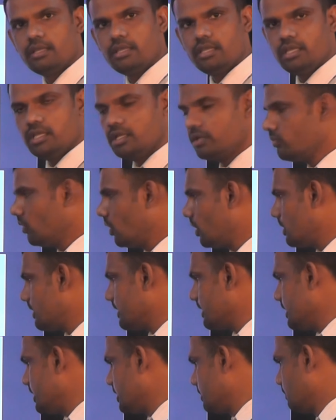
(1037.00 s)
involved
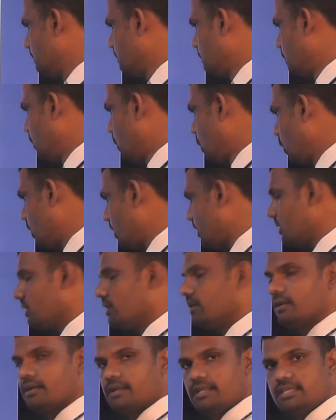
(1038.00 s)
in more
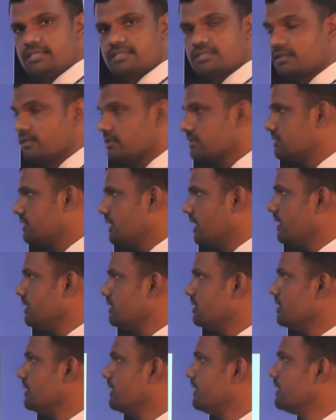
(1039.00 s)
risk, then
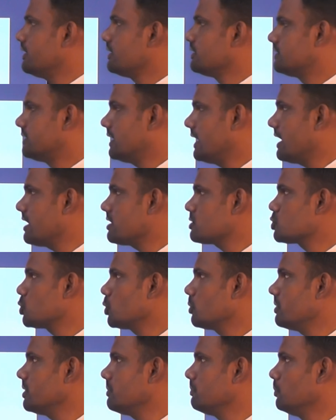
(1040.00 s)
there
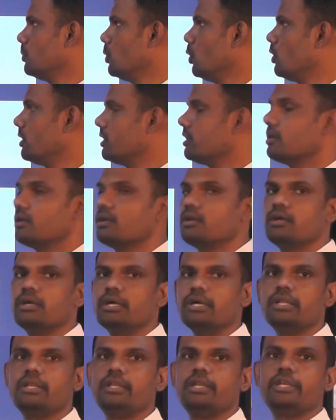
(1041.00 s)
should be more
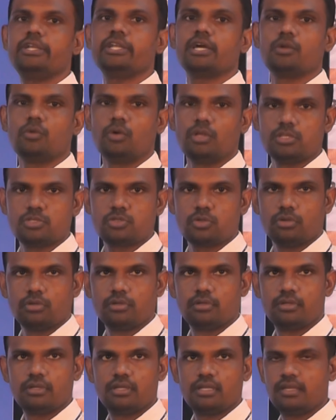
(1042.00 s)
return also.
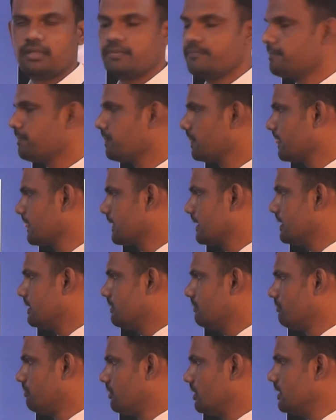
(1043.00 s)

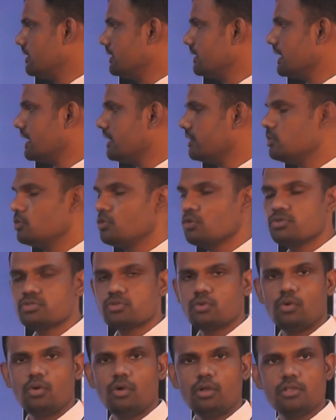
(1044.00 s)
One can use
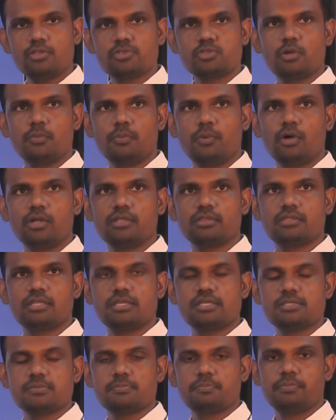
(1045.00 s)
also for
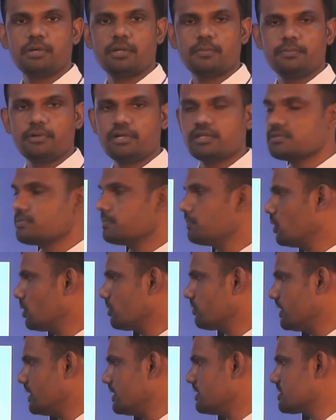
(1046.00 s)
this purpose, for
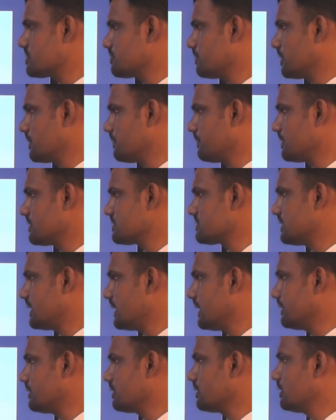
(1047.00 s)
various purpose,
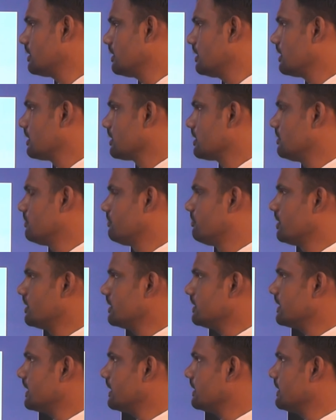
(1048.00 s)
that
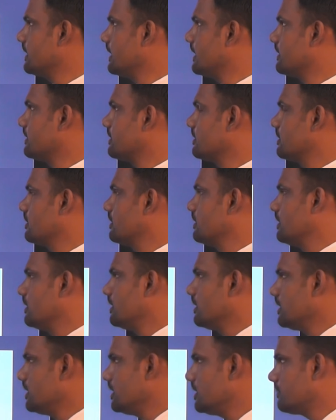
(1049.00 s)
one can get,
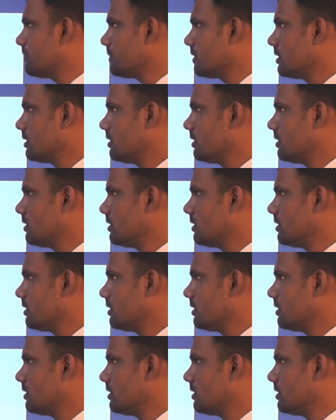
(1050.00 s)
if